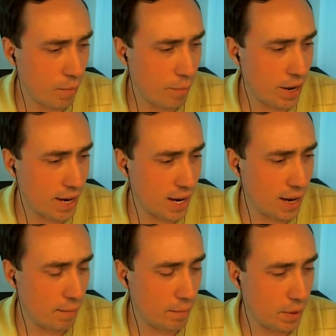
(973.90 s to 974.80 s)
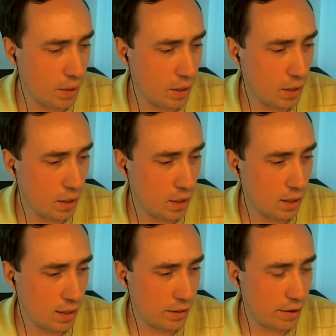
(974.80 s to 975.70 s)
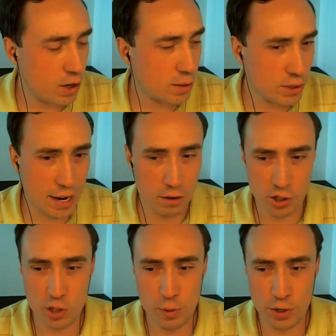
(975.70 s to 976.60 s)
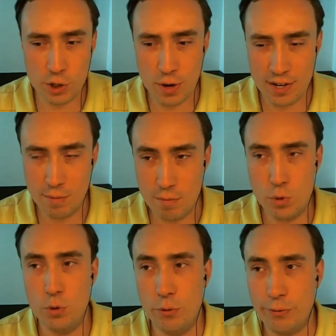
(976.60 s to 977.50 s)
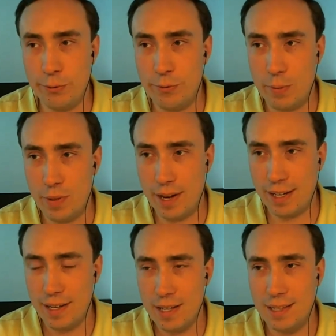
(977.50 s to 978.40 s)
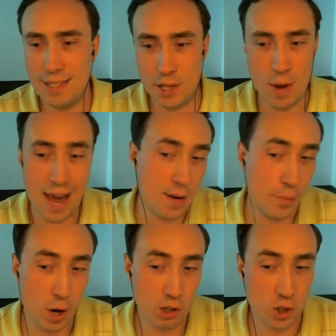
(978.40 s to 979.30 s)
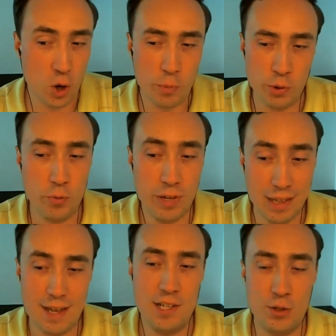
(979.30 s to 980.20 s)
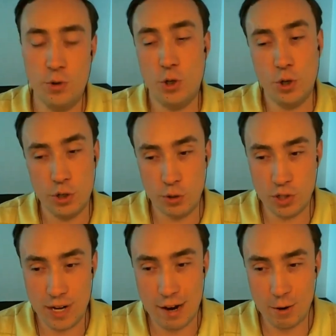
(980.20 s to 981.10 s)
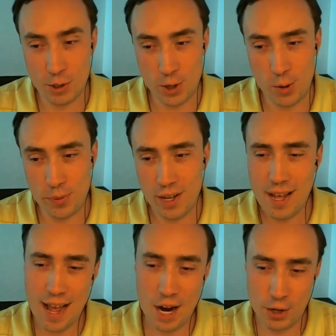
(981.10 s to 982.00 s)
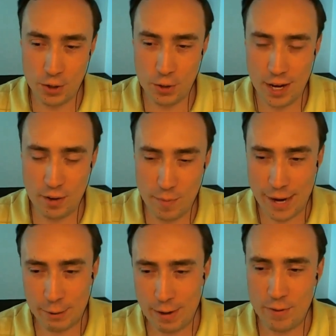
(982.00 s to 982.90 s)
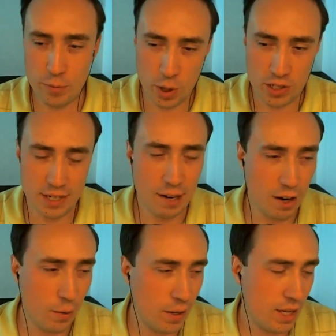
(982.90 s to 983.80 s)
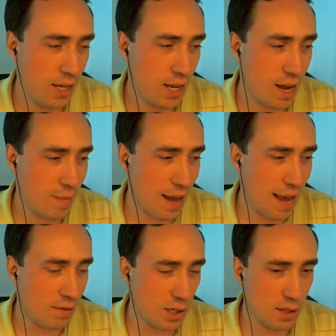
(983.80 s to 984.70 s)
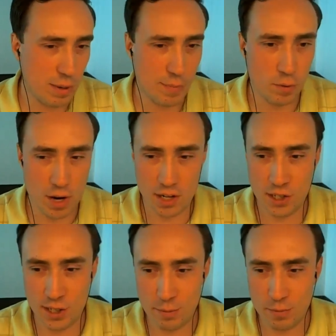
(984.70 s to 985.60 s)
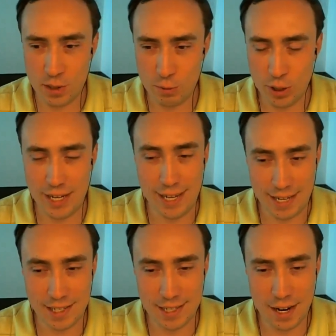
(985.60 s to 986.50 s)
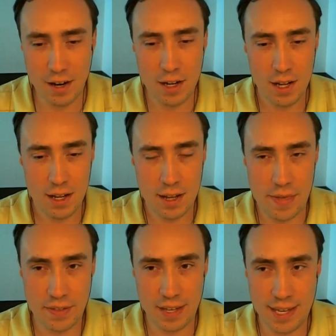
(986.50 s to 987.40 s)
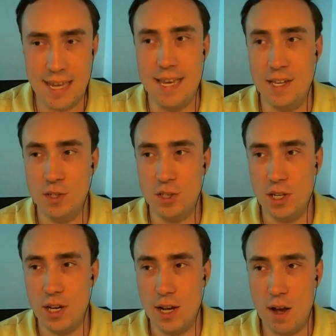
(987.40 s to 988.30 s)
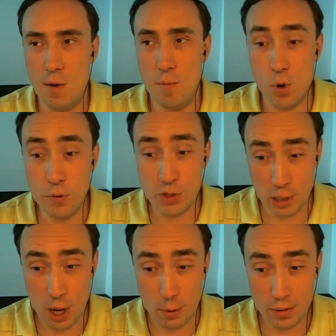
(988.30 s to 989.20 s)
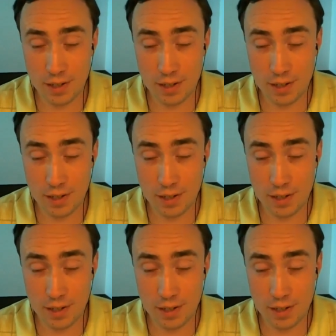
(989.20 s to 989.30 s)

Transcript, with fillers: But um, th there are some challenges when you're trying to move from, like, let's say you had a broad scope, you realized you could use a narrow scope. How do you kind of migrate from broad to narrow? Um, I have seen some people run into some, some tricky cases there. I think the key is uh, move slow